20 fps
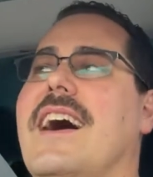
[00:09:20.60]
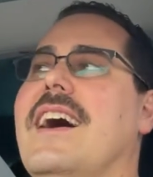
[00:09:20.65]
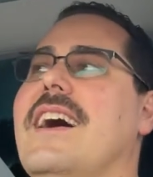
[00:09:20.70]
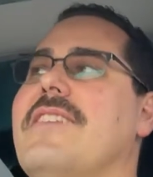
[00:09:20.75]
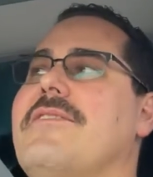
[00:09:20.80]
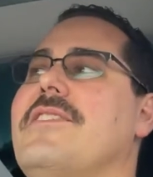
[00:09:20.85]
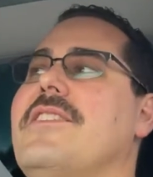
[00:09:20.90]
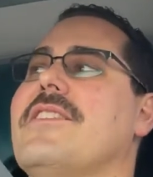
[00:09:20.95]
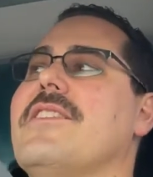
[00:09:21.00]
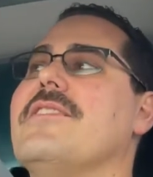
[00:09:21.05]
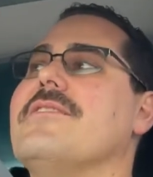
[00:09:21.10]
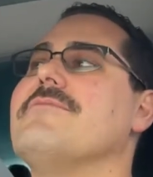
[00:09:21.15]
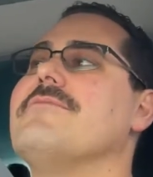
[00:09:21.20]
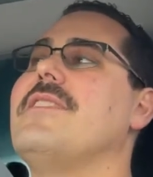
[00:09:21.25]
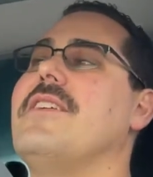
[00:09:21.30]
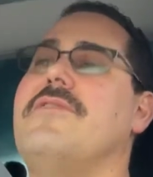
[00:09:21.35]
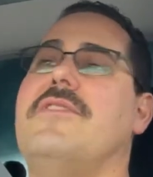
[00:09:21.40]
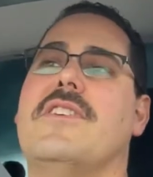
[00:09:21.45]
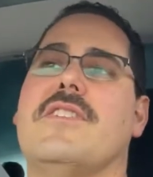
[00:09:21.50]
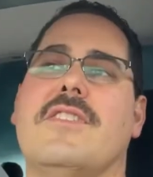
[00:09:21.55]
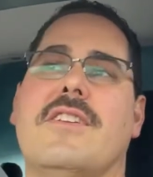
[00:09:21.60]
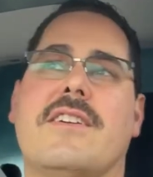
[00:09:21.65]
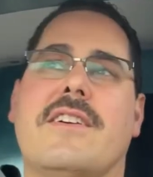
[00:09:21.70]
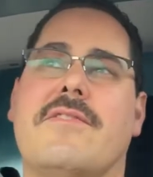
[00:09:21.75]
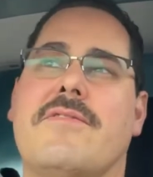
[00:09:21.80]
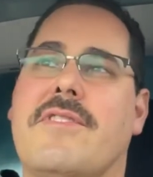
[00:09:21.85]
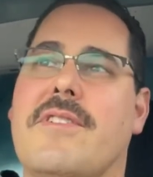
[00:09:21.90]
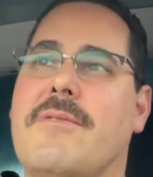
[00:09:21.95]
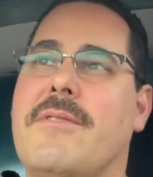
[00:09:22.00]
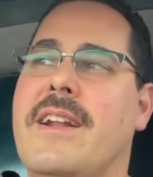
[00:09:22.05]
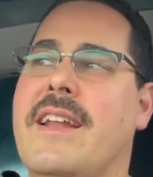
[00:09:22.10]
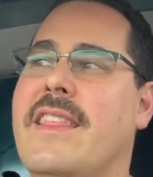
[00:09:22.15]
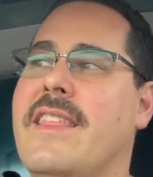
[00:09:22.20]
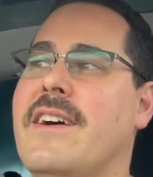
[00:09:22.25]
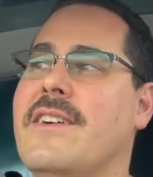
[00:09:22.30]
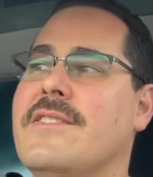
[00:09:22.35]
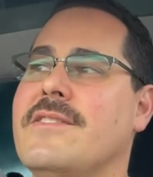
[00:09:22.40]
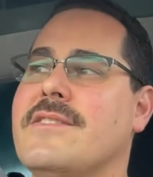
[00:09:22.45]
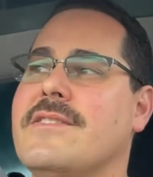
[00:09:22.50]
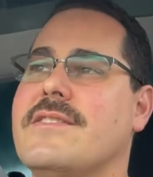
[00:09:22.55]
if you're looking for one of
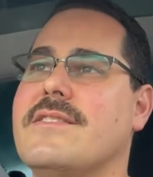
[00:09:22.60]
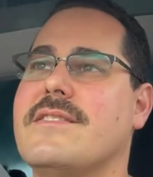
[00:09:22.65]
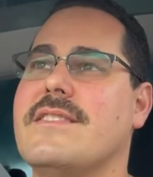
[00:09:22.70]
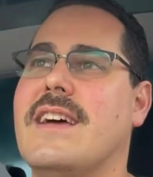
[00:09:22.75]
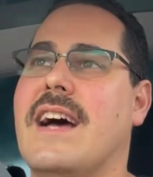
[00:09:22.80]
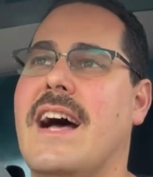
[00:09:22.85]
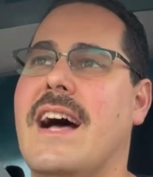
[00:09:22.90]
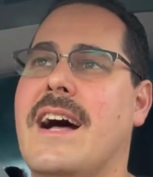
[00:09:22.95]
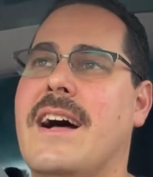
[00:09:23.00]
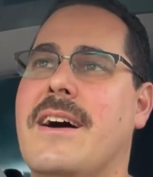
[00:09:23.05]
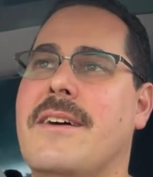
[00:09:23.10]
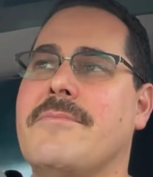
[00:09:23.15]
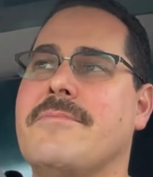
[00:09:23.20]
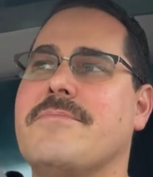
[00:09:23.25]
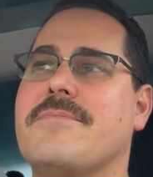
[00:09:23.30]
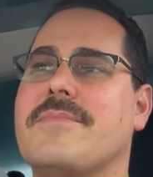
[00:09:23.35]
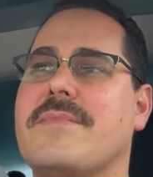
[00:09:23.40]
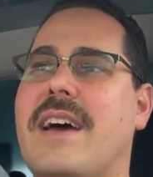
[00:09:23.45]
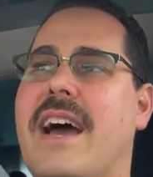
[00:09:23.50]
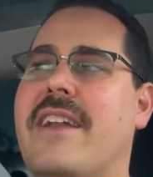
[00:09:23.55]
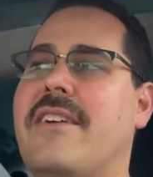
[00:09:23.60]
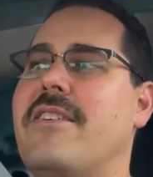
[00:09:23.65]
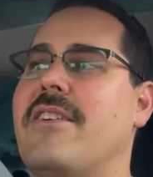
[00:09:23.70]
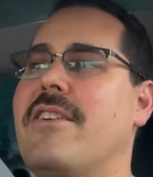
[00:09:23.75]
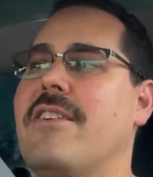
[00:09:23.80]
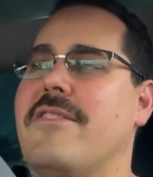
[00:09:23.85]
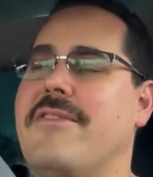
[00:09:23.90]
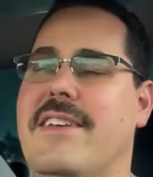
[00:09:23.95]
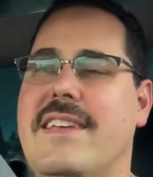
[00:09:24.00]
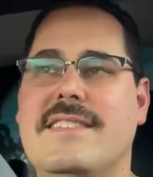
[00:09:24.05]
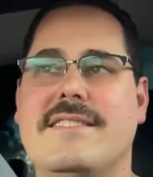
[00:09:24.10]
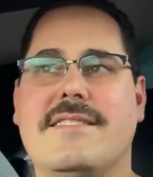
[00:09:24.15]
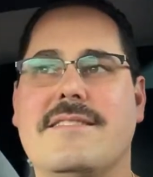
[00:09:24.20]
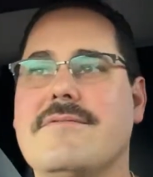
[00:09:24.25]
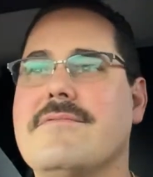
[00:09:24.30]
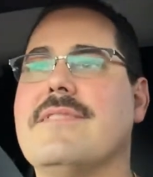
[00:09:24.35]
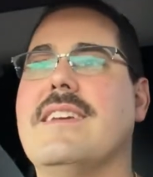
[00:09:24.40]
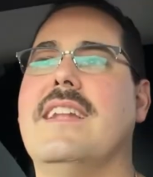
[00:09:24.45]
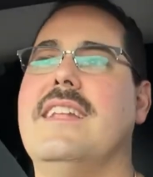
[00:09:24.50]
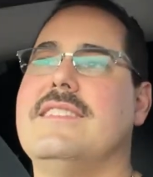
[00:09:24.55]
those. I don't know if he's
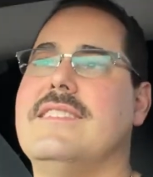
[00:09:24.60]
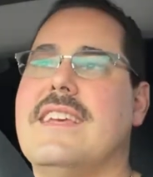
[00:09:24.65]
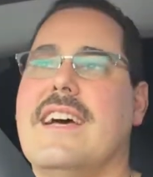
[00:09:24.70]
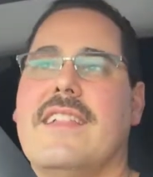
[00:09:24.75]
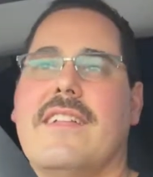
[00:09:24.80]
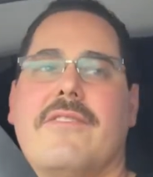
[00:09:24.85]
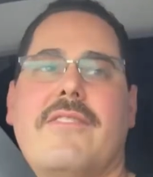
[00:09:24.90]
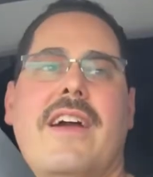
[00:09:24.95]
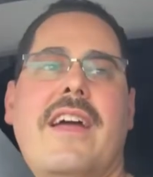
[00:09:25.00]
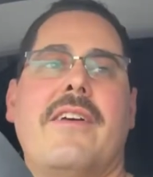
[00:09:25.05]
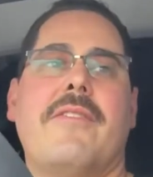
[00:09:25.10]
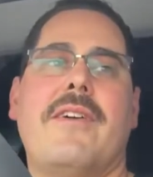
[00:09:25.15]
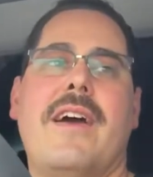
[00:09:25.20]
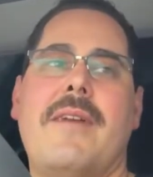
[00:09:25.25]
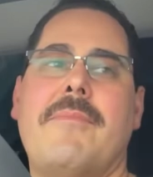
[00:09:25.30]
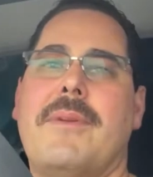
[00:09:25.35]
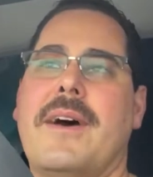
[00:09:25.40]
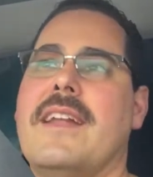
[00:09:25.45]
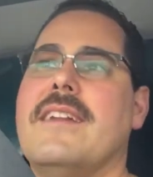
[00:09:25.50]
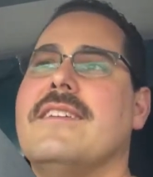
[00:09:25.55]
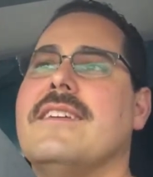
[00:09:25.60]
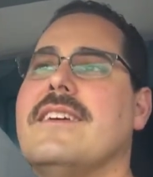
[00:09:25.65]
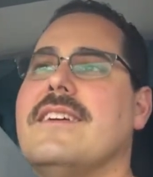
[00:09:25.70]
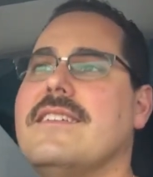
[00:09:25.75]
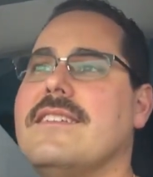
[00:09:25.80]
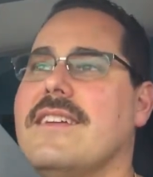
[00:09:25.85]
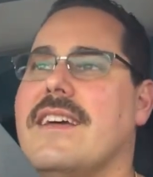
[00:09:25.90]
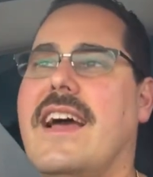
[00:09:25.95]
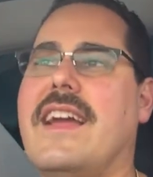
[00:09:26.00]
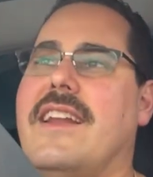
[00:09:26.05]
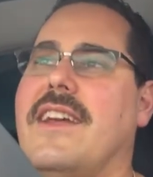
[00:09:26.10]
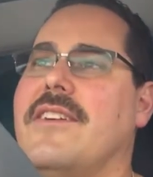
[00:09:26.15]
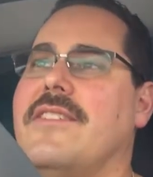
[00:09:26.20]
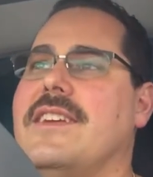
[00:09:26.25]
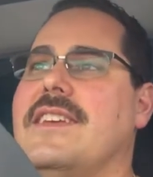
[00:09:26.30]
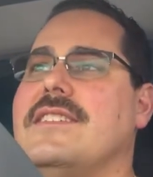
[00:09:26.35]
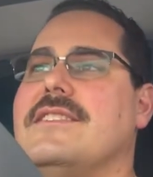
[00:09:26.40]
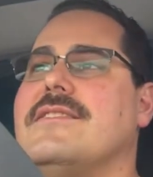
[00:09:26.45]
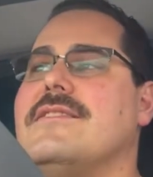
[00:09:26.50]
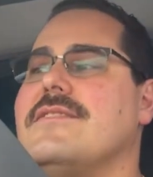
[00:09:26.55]
gonna sell it right away, but I know
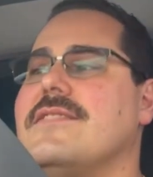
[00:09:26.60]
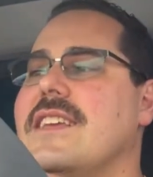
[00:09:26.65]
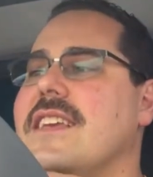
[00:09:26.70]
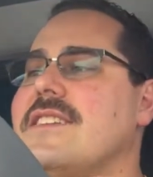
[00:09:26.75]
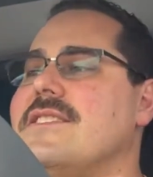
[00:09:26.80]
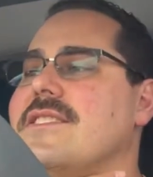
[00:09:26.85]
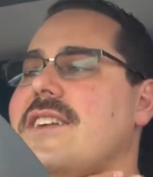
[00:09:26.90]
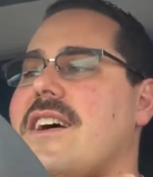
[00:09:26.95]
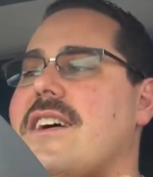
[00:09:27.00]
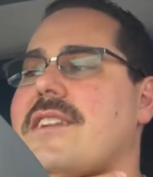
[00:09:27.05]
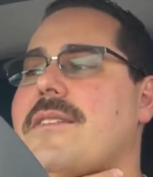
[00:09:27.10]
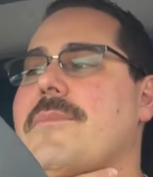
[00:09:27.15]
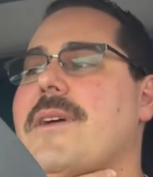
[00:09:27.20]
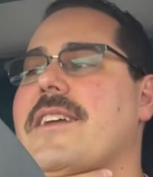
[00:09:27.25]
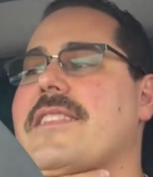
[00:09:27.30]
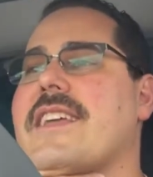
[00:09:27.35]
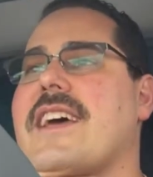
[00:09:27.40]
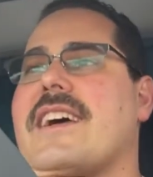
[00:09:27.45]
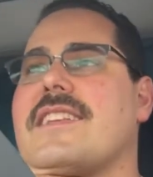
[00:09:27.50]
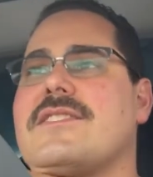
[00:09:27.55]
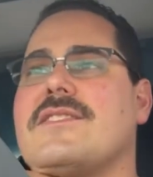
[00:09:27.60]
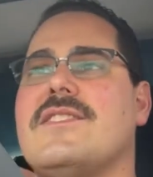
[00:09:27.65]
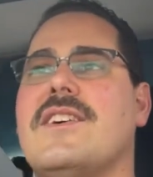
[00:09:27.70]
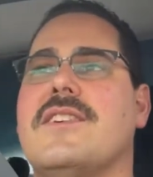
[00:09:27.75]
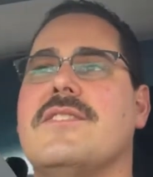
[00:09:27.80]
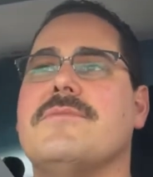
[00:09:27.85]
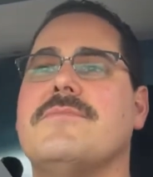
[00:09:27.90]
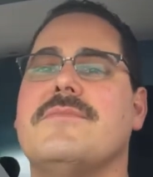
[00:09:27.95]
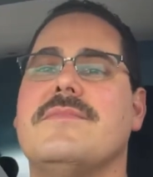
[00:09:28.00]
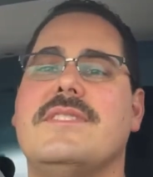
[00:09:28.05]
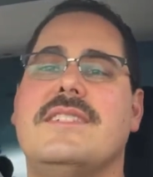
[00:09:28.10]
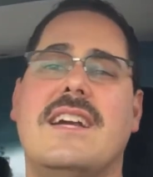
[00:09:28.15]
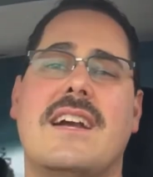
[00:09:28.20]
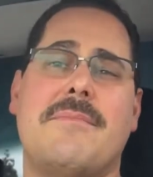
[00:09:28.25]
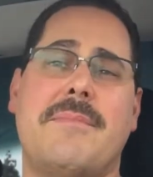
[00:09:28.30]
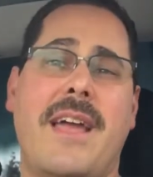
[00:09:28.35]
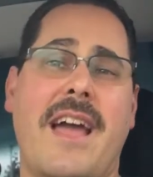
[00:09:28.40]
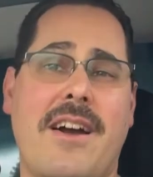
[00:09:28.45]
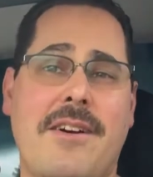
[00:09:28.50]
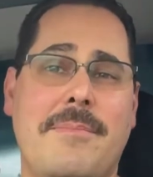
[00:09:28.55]
he's talked about that. So
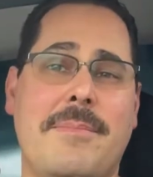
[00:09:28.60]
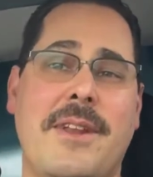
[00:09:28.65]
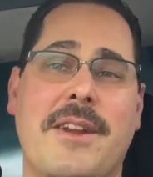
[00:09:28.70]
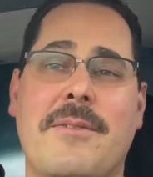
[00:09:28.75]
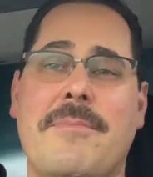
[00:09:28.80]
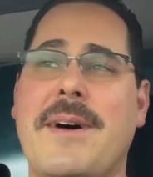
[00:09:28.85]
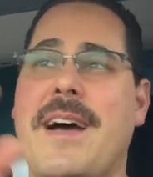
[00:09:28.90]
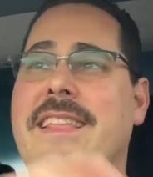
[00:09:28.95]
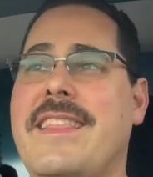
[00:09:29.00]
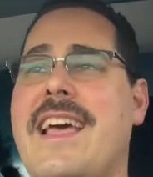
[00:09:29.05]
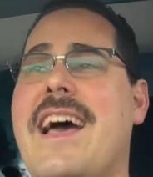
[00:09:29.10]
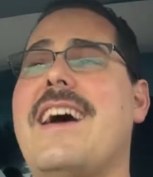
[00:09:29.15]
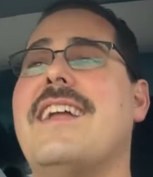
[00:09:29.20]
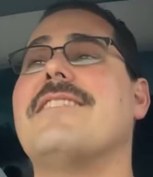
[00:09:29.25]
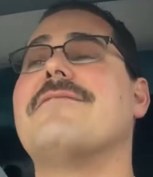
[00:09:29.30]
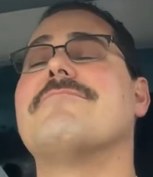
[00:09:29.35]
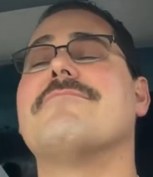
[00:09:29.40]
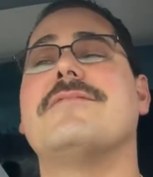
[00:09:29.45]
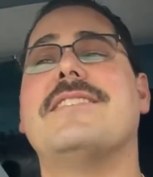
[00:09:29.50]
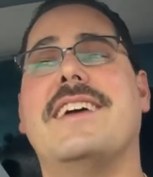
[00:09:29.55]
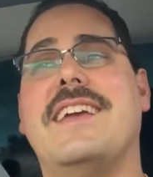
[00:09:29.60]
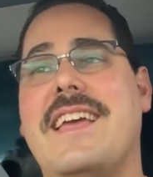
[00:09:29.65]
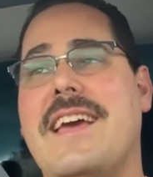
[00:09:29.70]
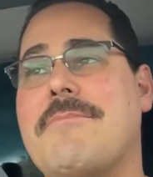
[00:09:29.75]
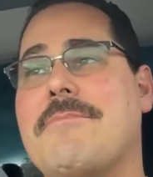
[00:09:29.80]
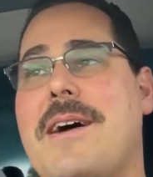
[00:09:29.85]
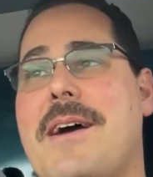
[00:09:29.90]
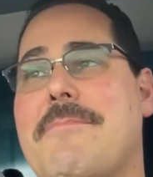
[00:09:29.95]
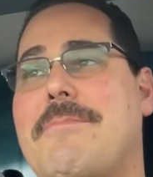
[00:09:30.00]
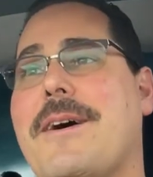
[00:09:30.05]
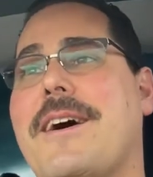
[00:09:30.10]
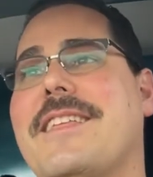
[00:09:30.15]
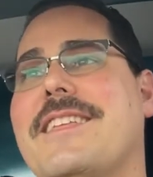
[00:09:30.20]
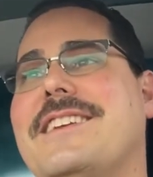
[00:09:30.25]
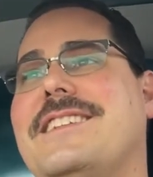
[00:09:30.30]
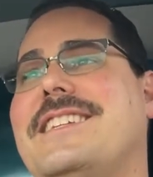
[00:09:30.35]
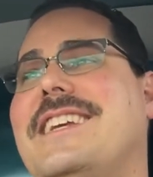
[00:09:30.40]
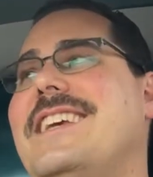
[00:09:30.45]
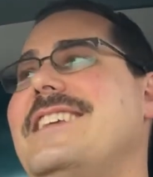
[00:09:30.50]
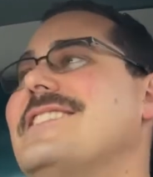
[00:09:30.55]
Jeremy, I hope you don't mind that. Again, my
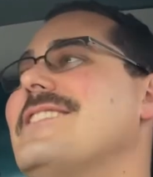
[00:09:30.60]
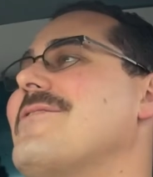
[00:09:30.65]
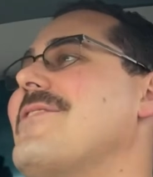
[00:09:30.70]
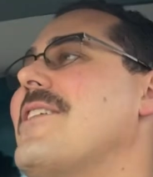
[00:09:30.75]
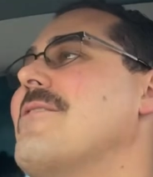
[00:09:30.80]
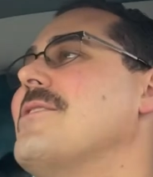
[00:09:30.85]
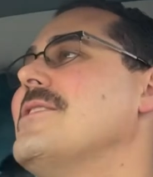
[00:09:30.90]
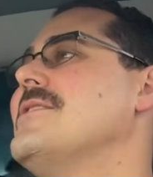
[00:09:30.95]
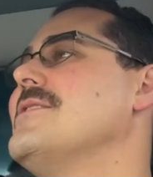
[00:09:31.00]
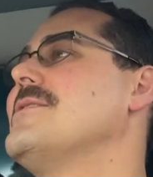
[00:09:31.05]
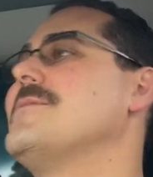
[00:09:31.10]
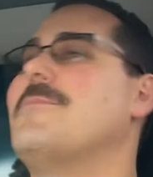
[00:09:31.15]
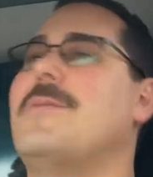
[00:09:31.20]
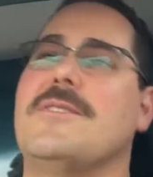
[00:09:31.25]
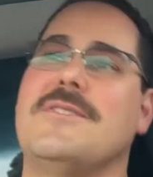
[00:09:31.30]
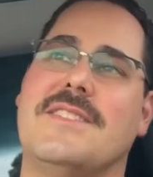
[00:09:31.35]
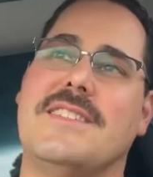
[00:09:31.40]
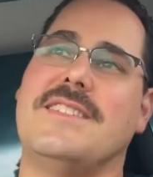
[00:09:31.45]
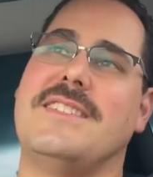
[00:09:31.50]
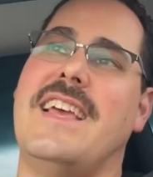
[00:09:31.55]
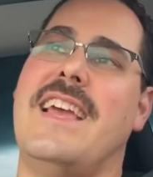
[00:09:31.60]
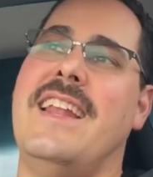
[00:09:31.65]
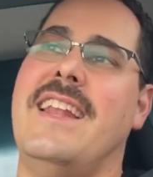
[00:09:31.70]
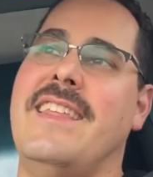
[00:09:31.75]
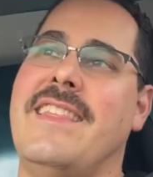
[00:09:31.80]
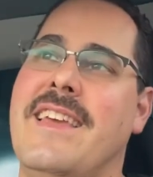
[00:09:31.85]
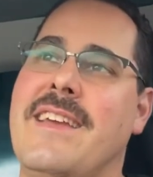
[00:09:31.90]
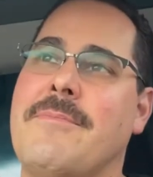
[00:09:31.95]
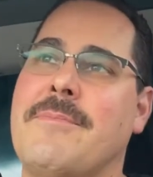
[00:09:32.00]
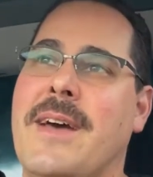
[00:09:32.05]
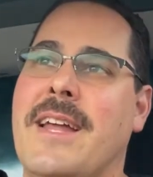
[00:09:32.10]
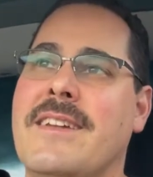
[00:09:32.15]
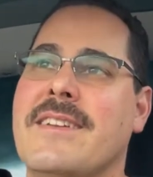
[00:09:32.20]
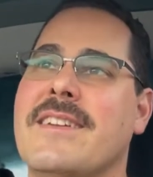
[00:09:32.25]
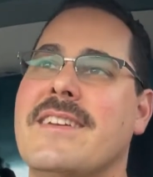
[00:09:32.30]
apologies if I wasn't supposed to say anything, but